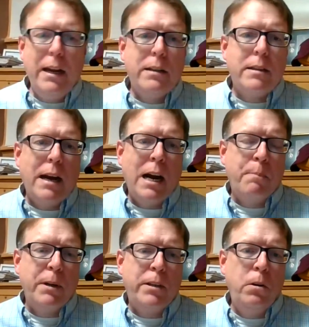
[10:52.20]
It's an
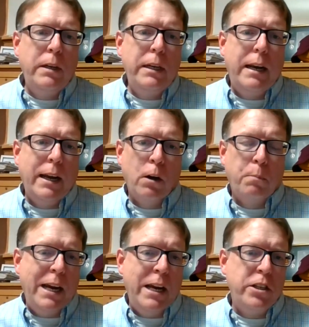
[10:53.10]
opportunity to
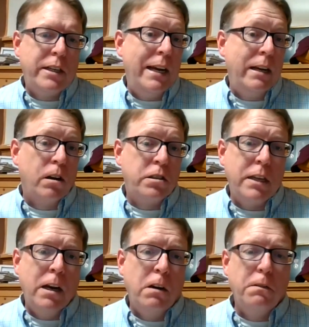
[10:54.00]
help educate
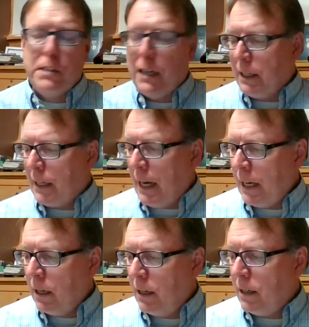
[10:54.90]
ourselves and
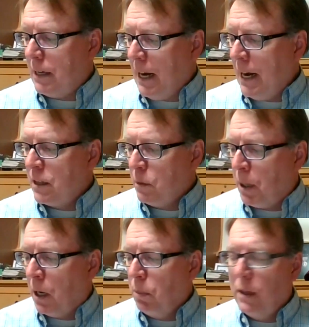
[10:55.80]
candidates and the
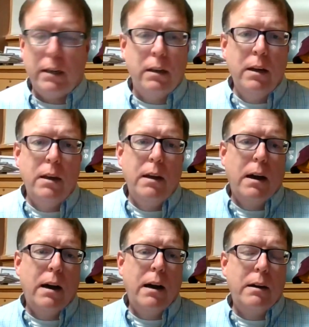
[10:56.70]
public,
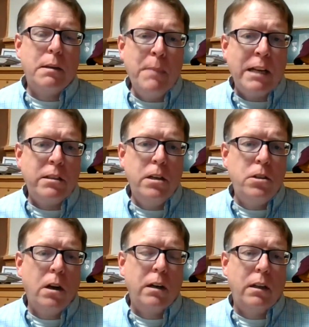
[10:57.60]
to
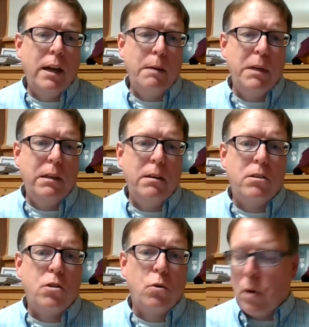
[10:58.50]
message on climate,
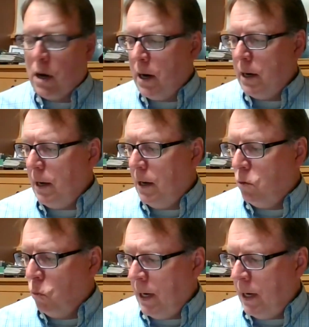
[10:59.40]
to run and